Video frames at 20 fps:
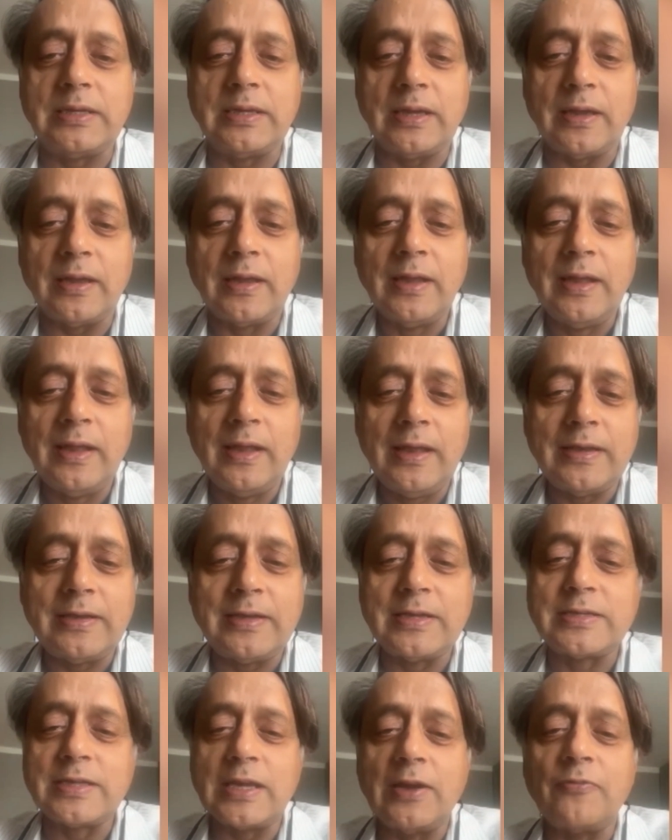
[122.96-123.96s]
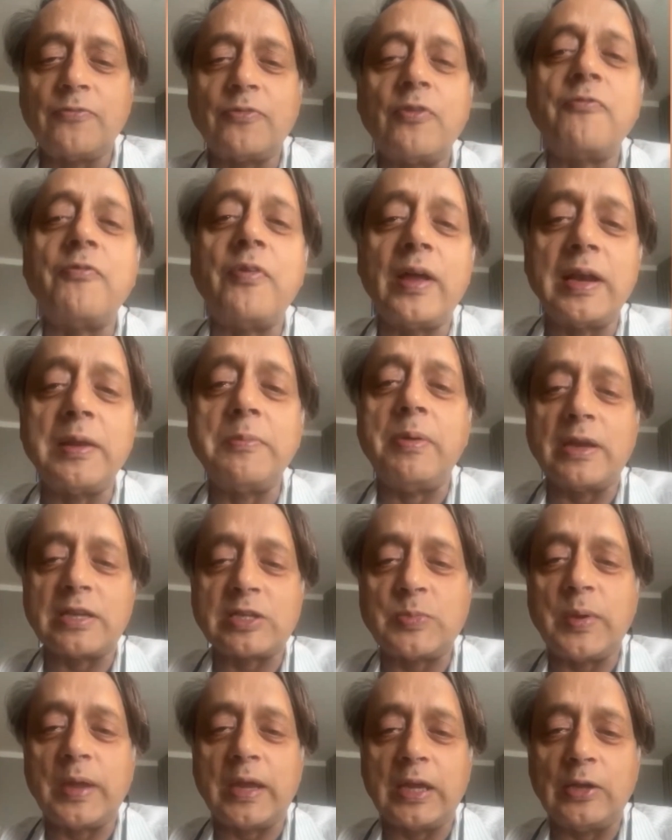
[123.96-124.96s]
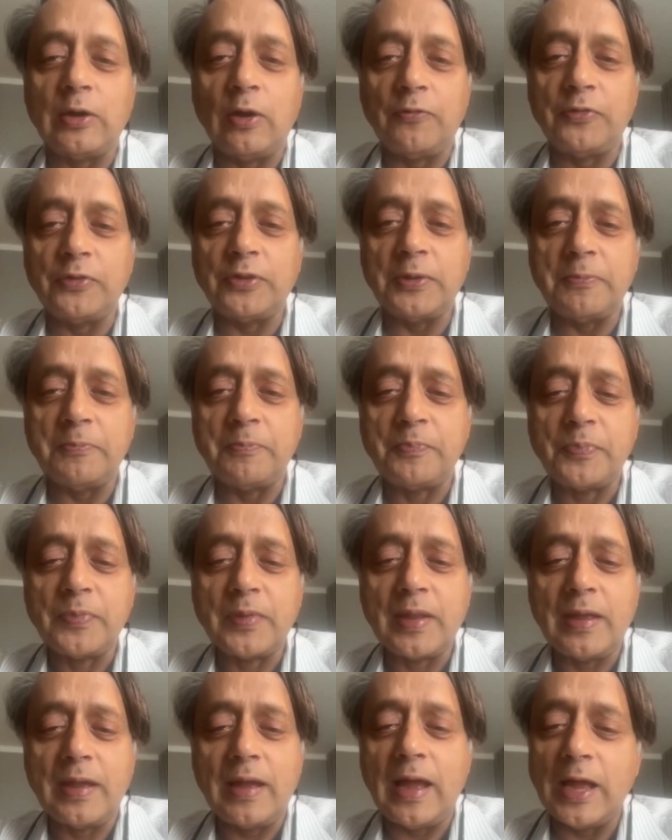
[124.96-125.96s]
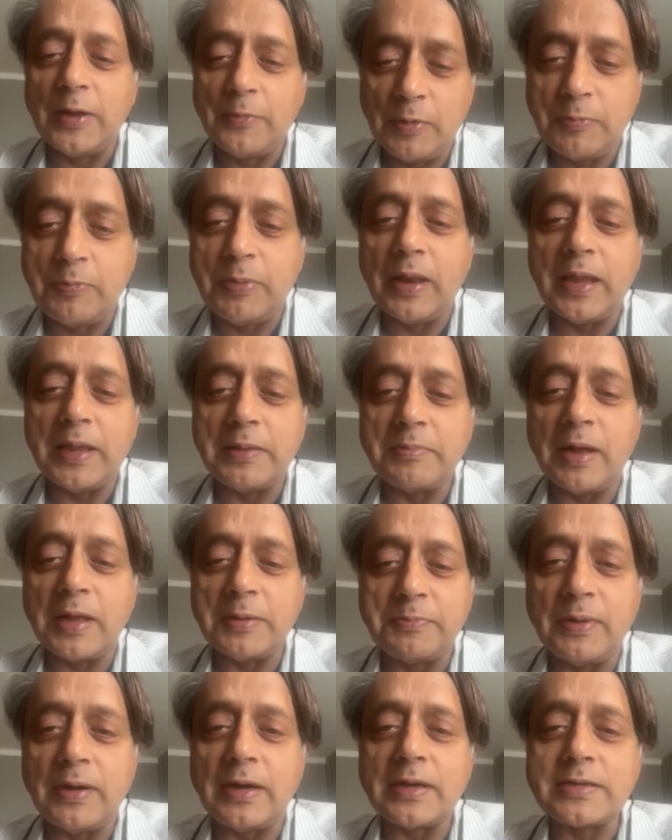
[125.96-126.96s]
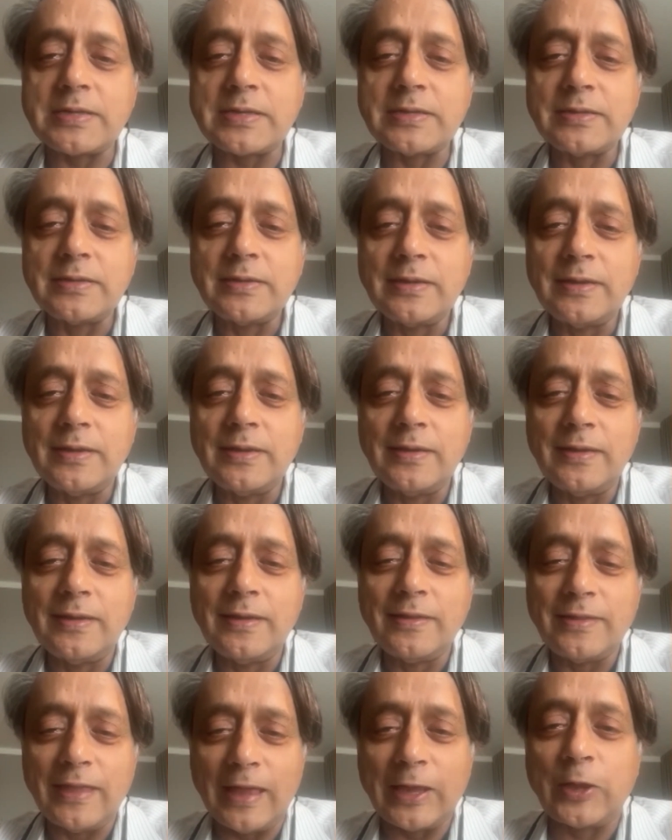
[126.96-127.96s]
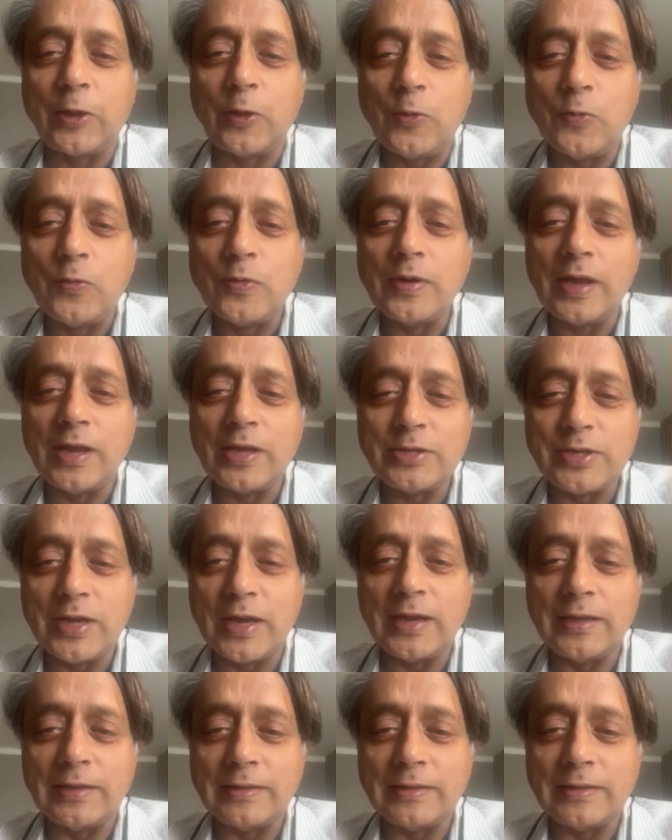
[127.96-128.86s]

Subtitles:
India deserve the very best we can offer them. I will play my part. Thank you and Jai